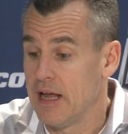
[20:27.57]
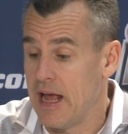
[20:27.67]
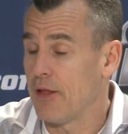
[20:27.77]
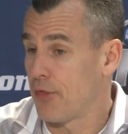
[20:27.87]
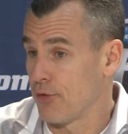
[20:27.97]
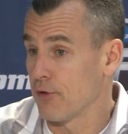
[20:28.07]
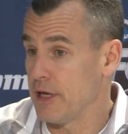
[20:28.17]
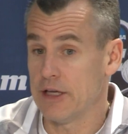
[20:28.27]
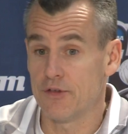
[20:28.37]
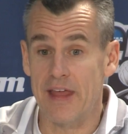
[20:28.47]
And
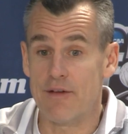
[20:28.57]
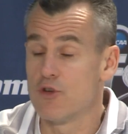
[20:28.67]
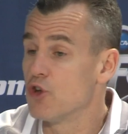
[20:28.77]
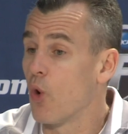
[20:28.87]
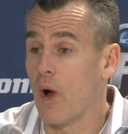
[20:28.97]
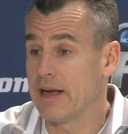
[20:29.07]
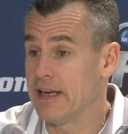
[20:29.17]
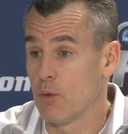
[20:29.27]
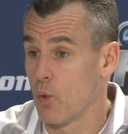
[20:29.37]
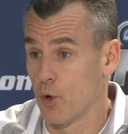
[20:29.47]
three is they have no
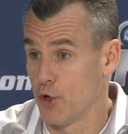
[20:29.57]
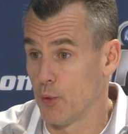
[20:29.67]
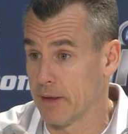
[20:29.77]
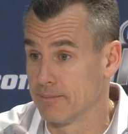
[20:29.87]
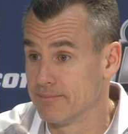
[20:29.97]
idea what we're doing